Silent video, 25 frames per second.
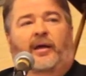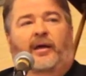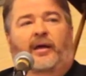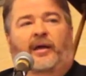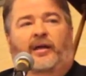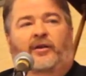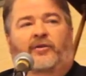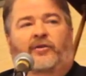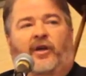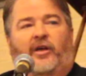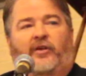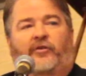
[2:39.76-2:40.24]

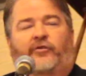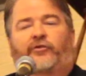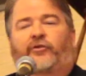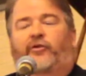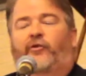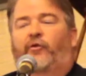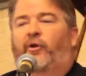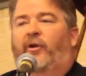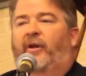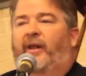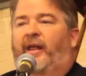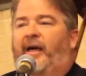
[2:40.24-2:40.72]
he
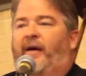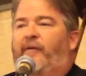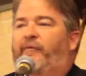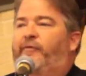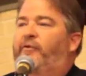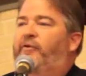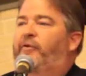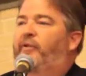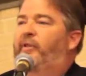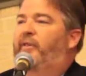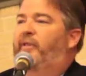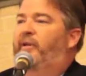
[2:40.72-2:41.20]
just
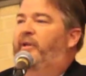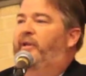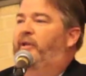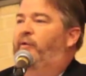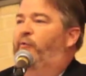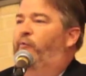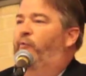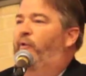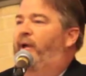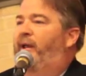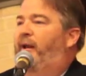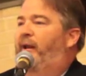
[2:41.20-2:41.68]
left
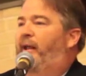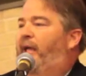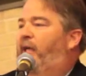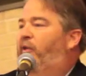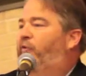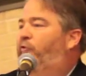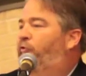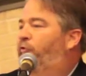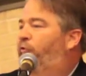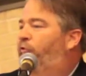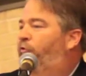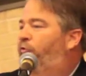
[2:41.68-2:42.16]
the Red
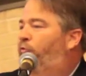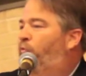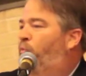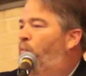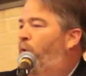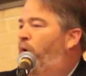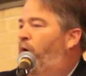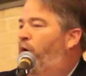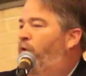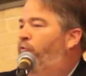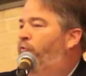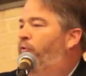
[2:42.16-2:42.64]
Lancers
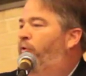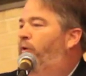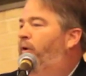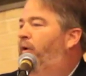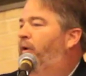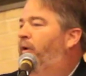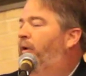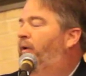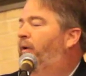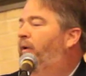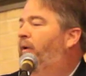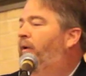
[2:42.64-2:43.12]

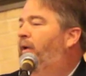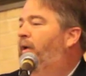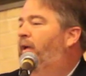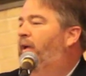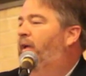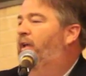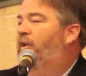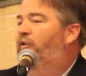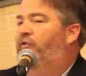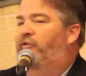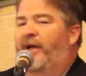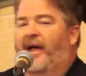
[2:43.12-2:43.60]
Squadron
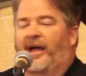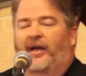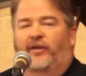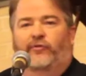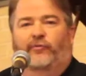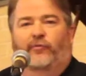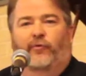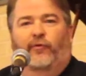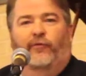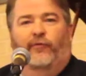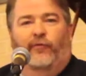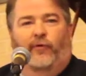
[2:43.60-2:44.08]
in
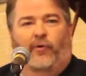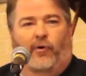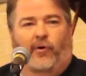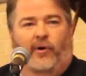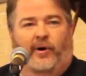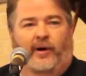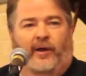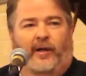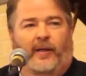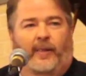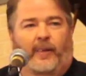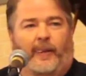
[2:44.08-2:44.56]
Jacksonville,
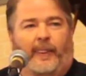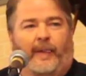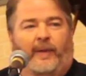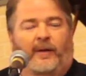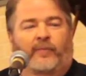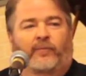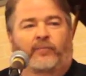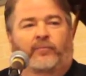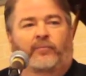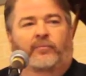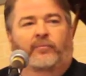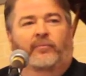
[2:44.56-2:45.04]
Florida,
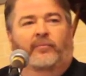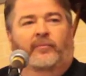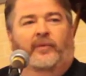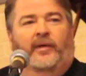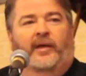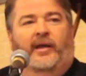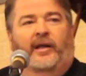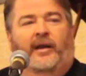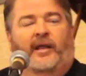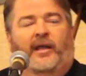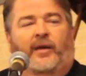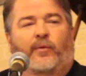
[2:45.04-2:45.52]

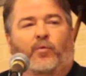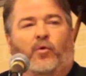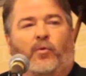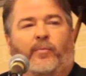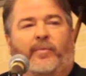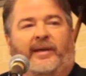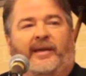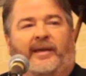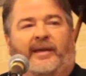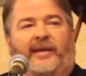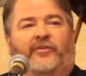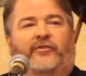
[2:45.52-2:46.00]
and he will
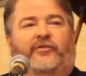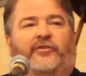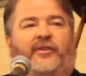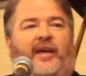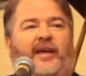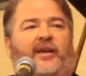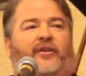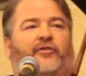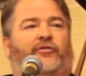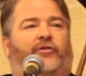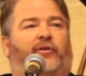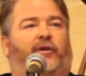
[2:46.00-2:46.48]
be
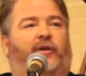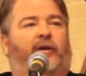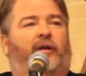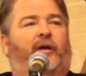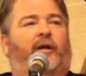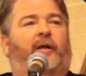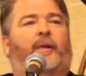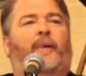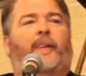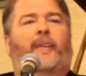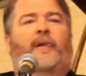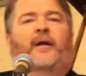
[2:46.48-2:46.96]

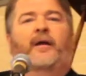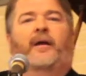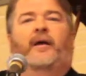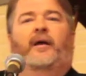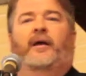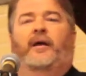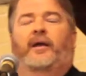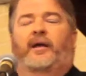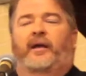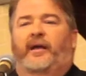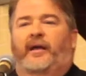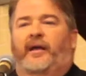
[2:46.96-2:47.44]
stationed
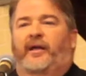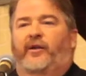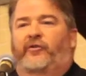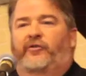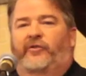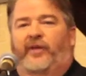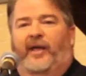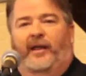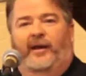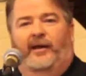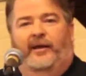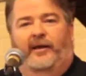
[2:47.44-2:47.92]
in
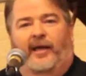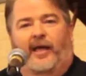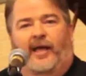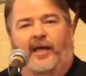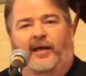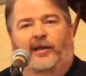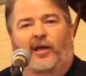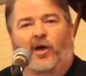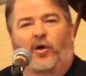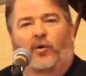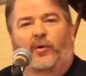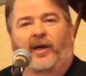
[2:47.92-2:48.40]
San
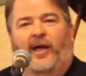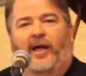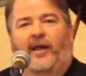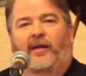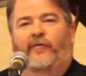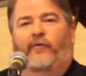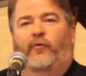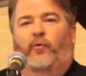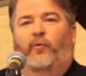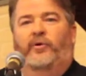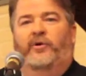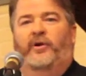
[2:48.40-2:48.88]
Diego,
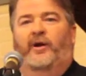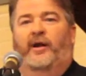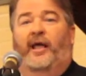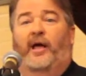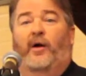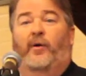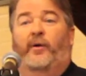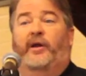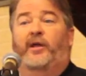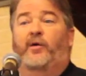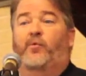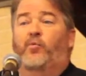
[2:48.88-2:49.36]
California
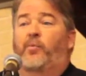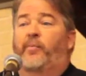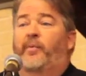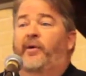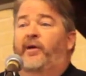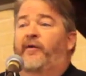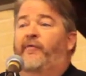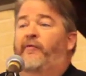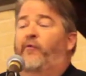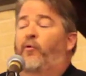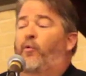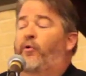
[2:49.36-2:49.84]
now, and he will
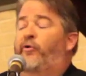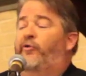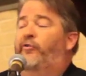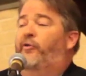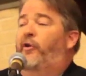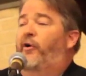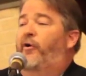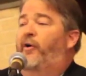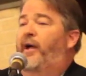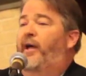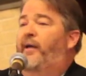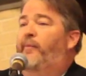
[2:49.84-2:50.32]
be a
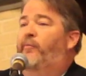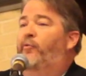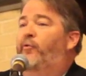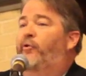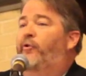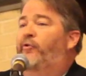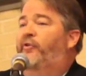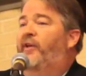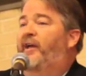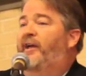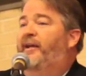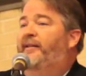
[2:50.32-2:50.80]
4-star
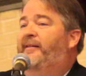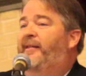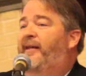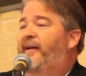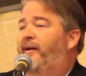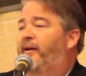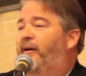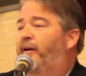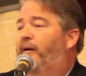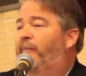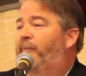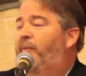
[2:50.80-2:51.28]
admiral's aide
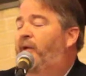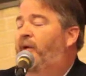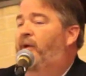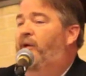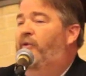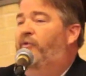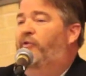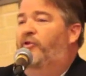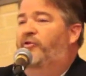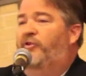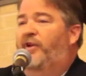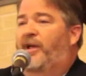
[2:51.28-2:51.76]
there.
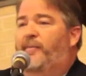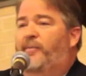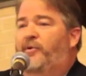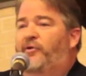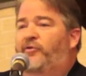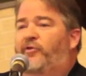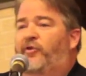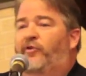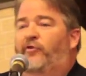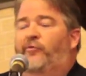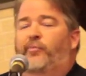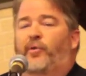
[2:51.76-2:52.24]
So
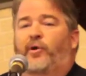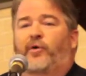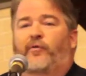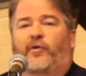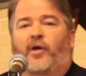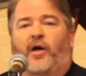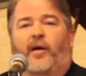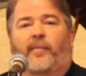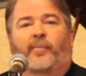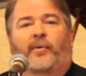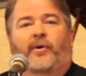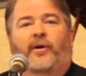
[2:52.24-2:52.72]
Jamie's just
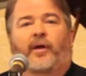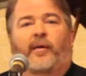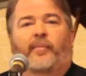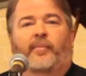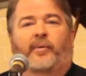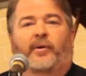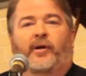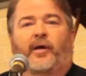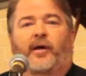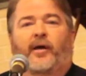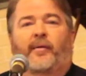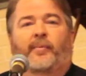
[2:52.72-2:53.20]
moved up and
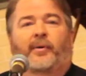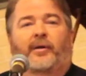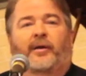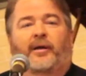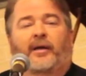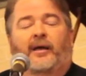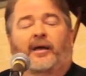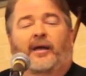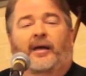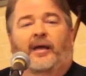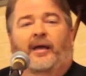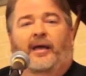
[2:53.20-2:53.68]
up and
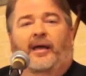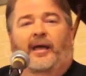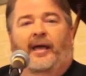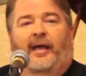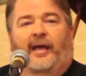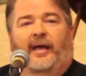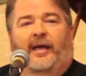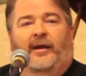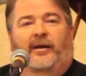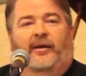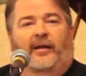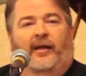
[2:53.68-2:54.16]
up.
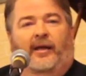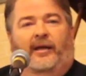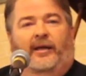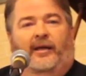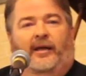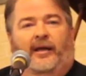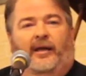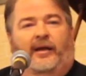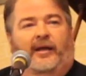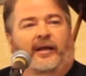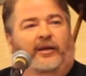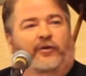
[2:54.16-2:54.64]
And
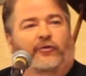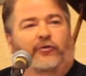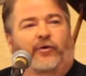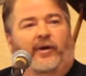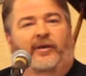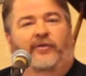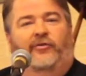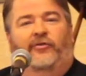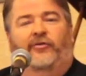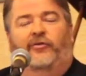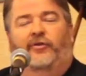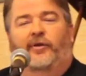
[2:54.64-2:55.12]
again, he
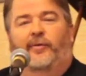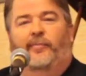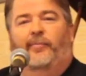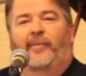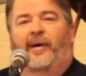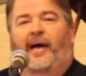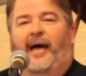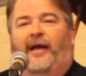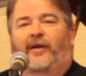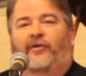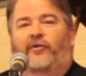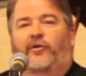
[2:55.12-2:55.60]
traces it
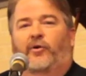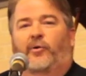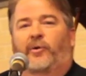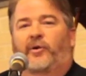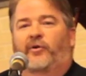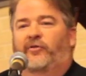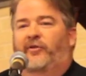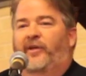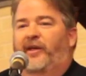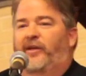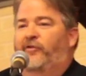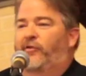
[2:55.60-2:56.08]
back to
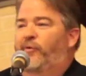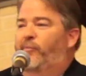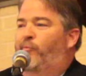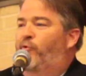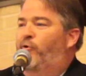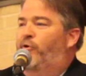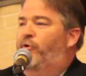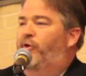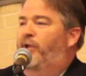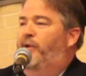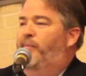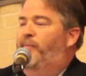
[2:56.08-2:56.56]
his days at
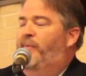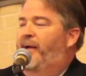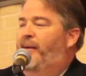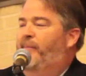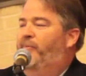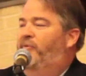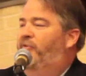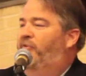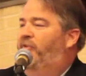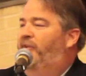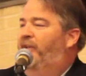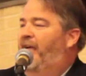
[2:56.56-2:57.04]
Brooklane
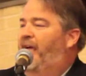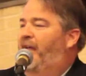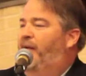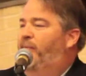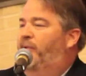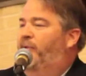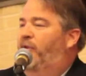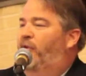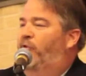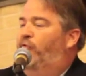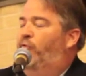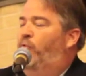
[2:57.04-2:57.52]
Baptist
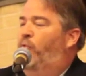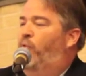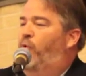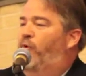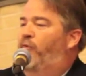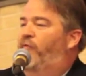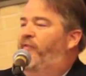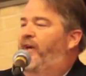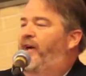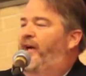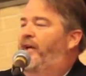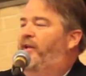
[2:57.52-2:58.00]
Academy, those
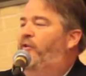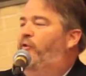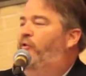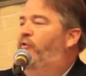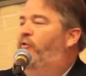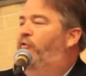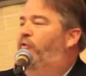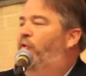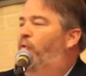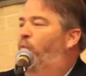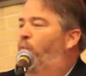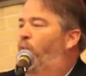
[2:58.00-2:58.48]
core
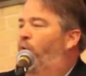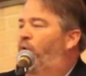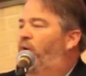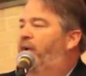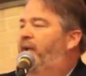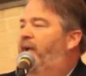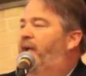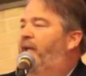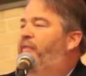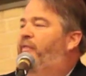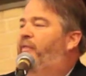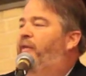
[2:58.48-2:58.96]
values, the
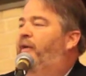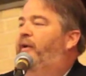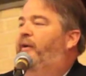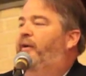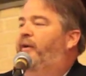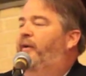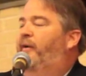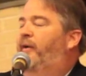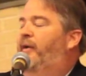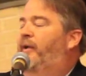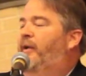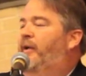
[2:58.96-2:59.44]
work ethic,
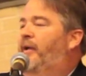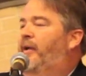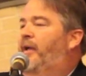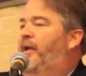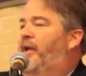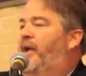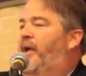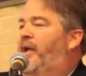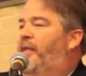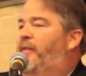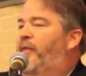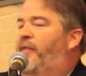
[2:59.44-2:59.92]

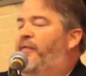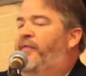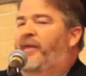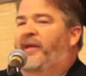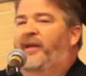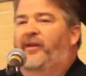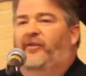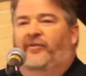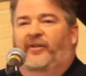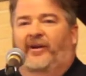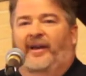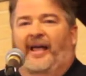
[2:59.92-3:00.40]
and the
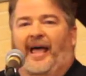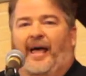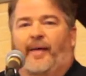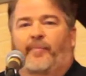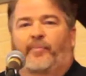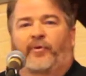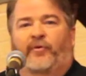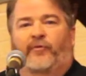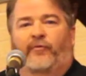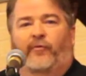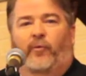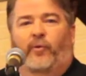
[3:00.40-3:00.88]
things that
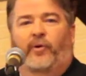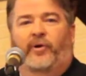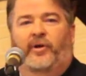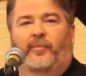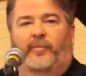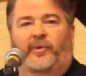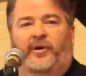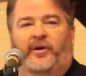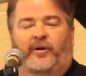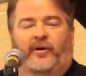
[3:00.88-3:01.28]
happened for him